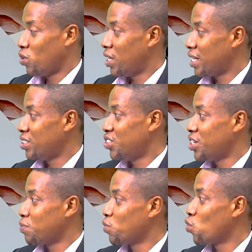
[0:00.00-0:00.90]
let the
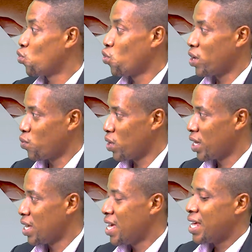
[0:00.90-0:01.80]
shame go
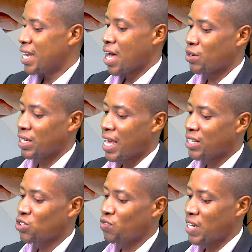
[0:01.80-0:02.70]
away. Now, the
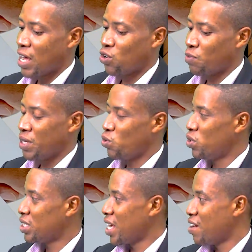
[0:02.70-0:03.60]
likes of Danobi, who
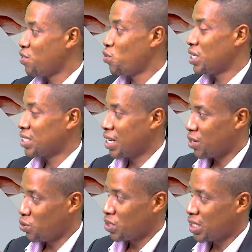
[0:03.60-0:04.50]
is a heavyweight in
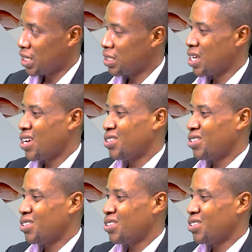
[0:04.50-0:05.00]
Edo State,